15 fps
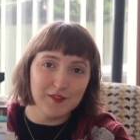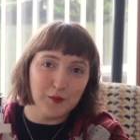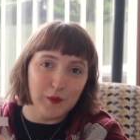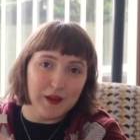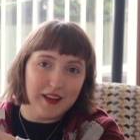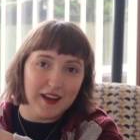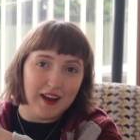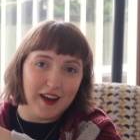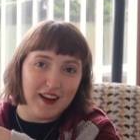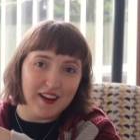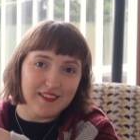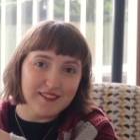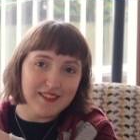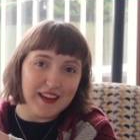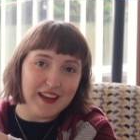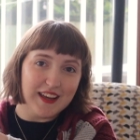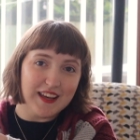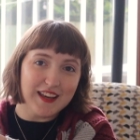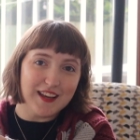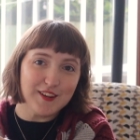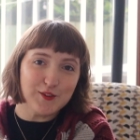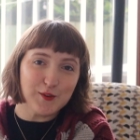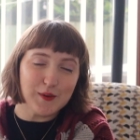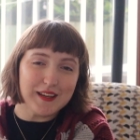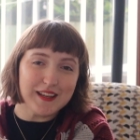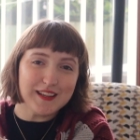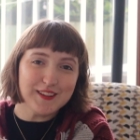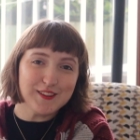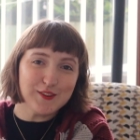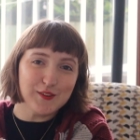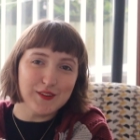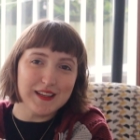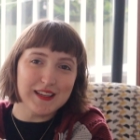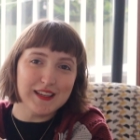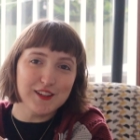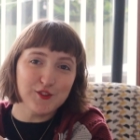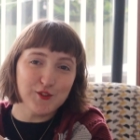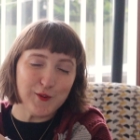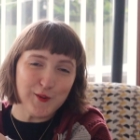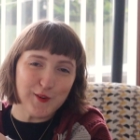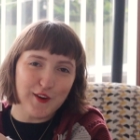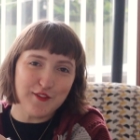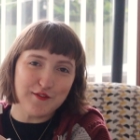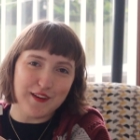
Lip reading: we have a 2022